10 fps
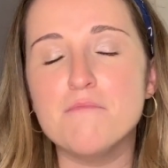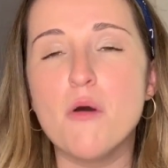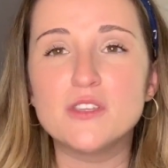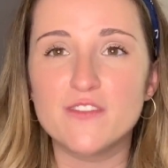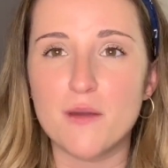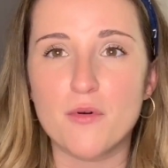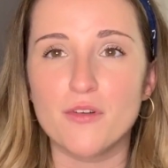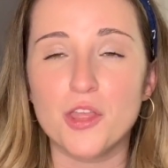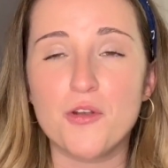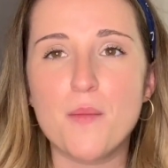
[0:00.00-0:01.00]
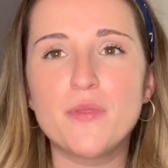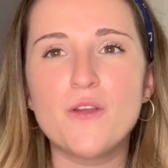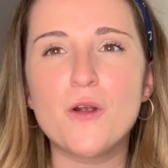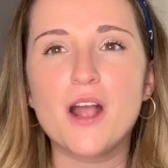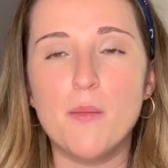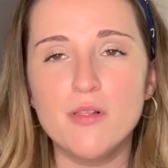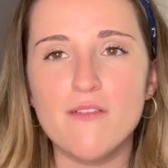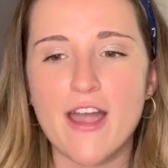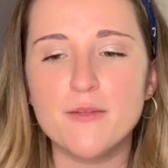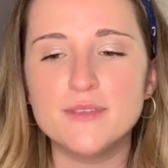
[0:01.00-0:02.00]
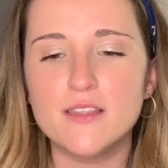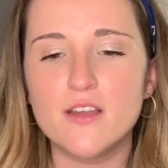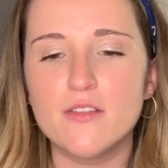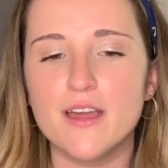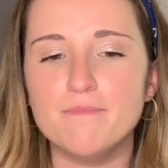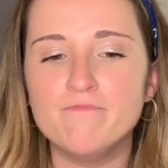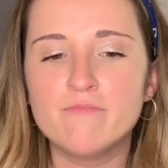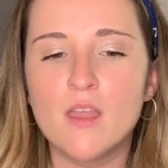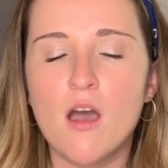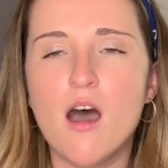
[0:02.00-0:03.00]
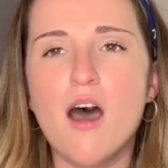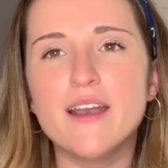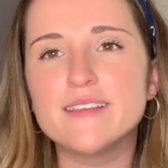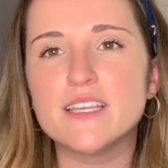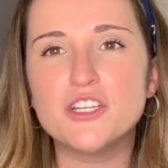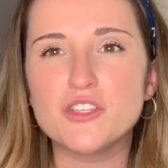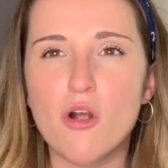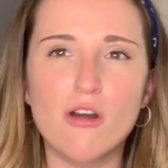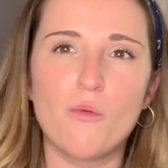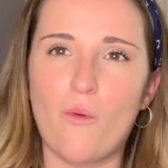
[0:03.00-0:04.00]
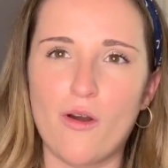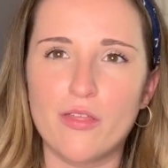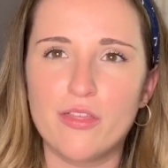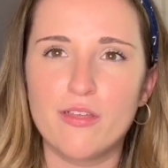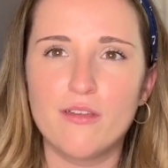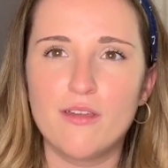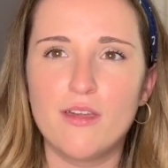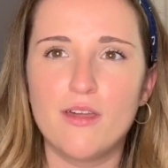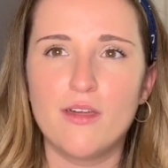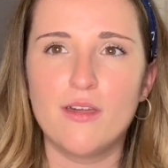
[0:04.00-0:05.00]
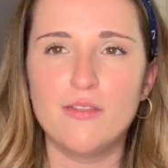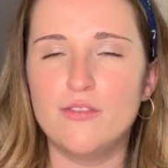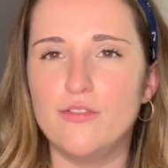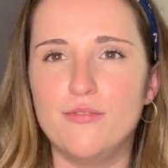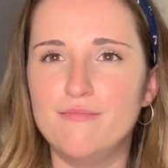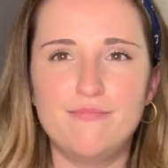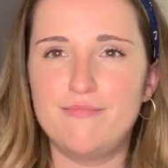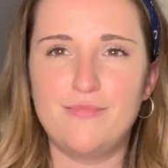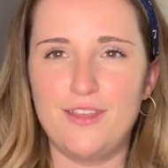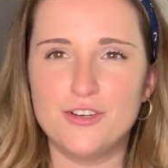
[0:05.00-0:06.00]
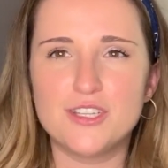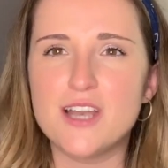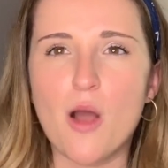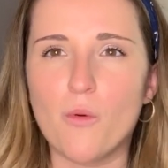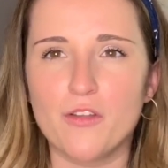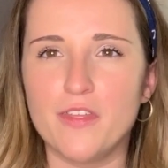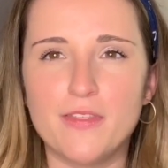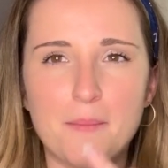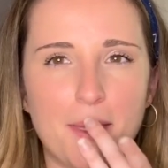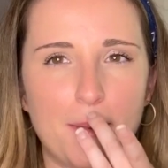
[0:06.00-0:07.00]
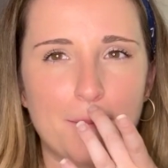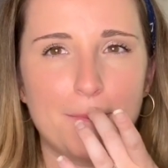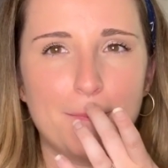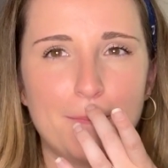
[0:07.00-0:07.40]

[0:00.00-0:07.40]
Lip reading: Most of them are really great, but there are a couple of items in there that honestly just aren't worth, they're just not worth it. I mean,